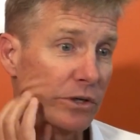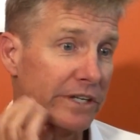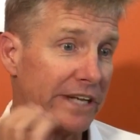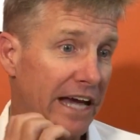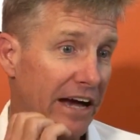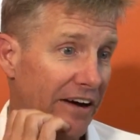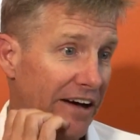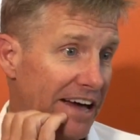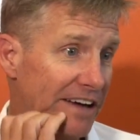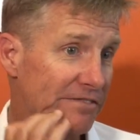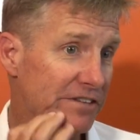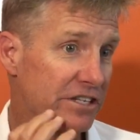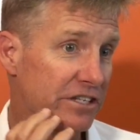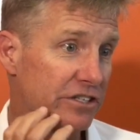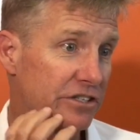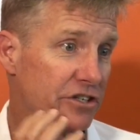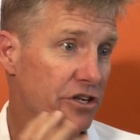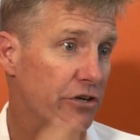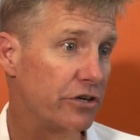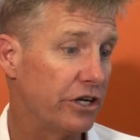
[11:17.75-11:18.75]
And now
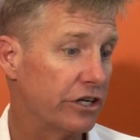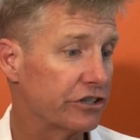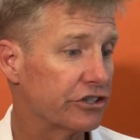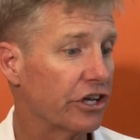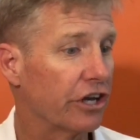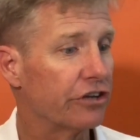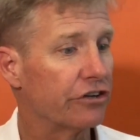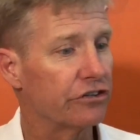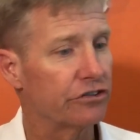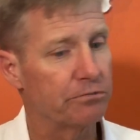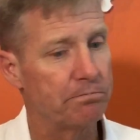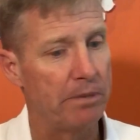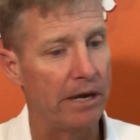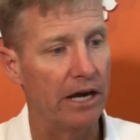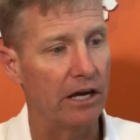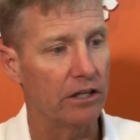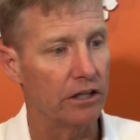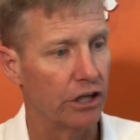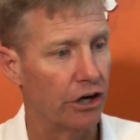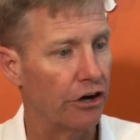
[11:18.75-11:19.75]
having 2 years under his
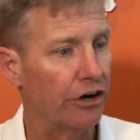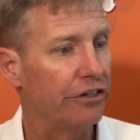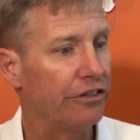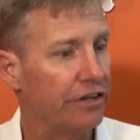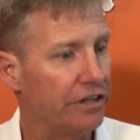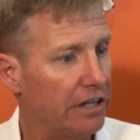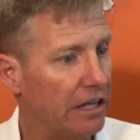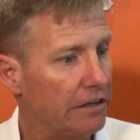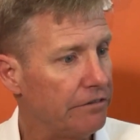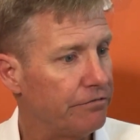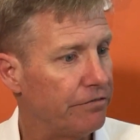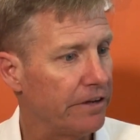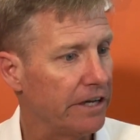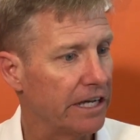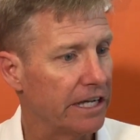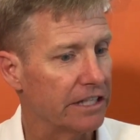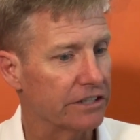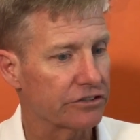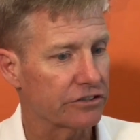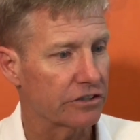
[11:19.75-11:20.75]
belt, learning the
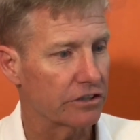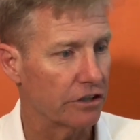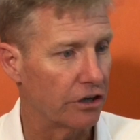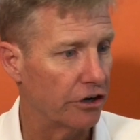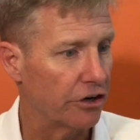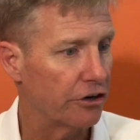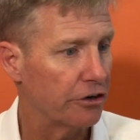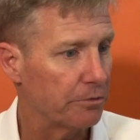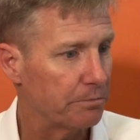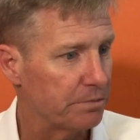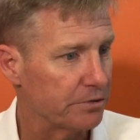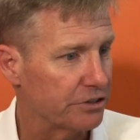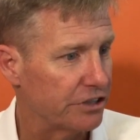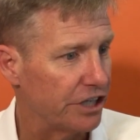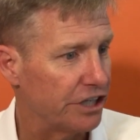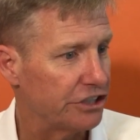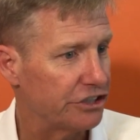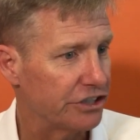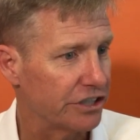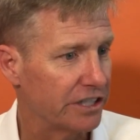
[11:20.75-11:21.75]
defense, learning the
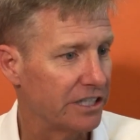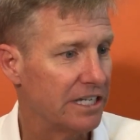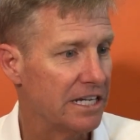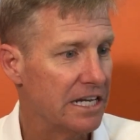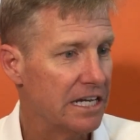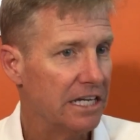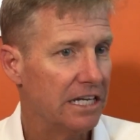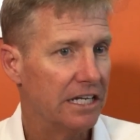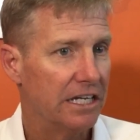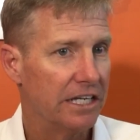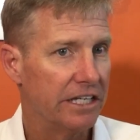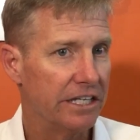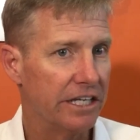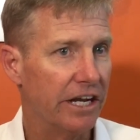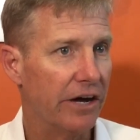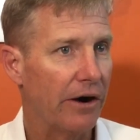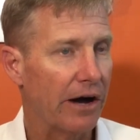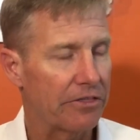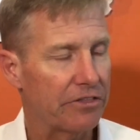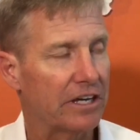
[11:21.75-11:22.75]
position, you
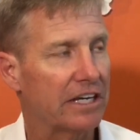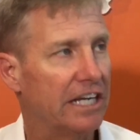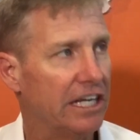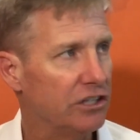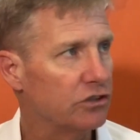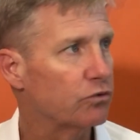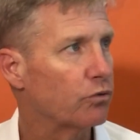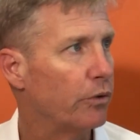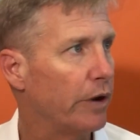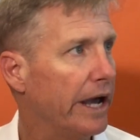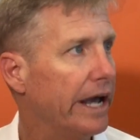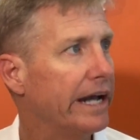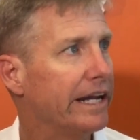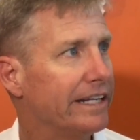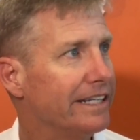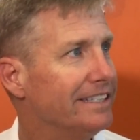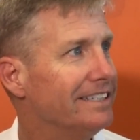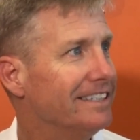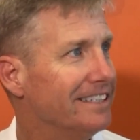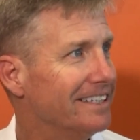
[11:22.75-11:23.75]
know, I think he's
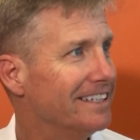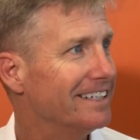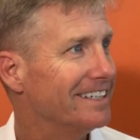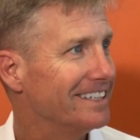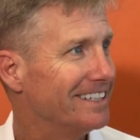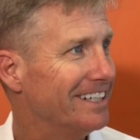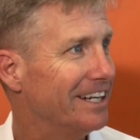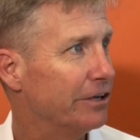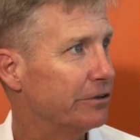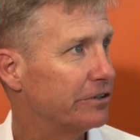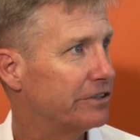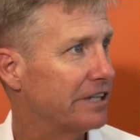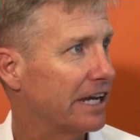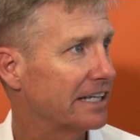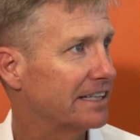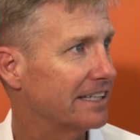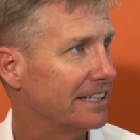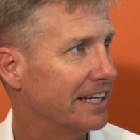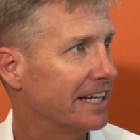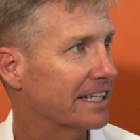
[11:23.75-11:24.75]
ready, you know, to
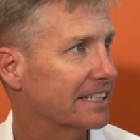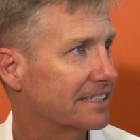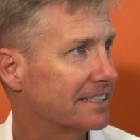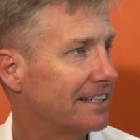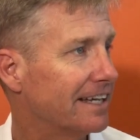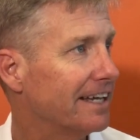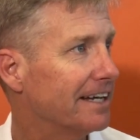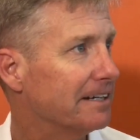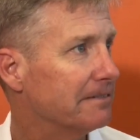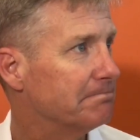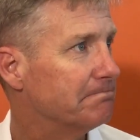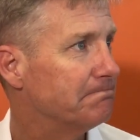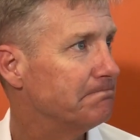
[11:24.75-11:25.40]
take the next step.